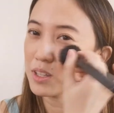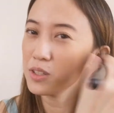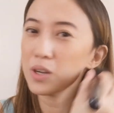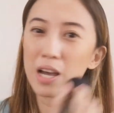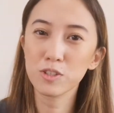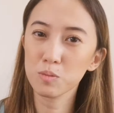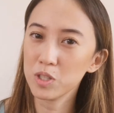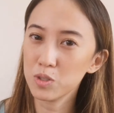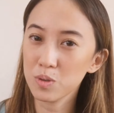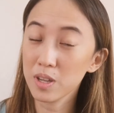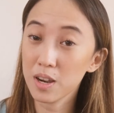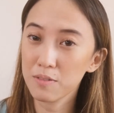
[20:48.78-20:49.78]
You don't have to be
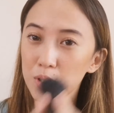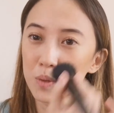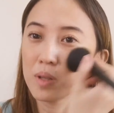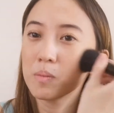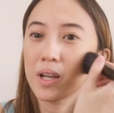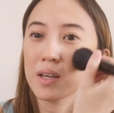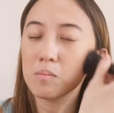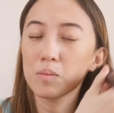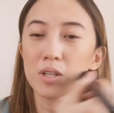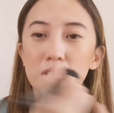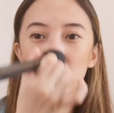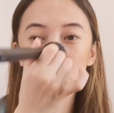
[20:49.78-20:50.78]
too careful with applying
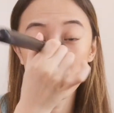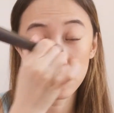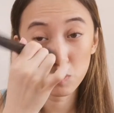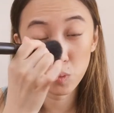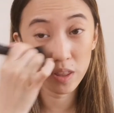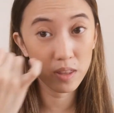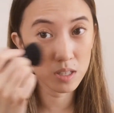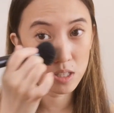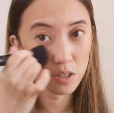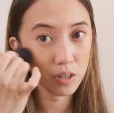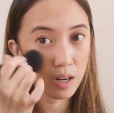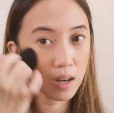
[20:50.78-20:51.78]
blush with
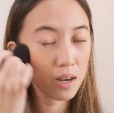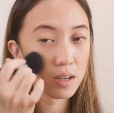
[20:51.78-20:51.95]
this look.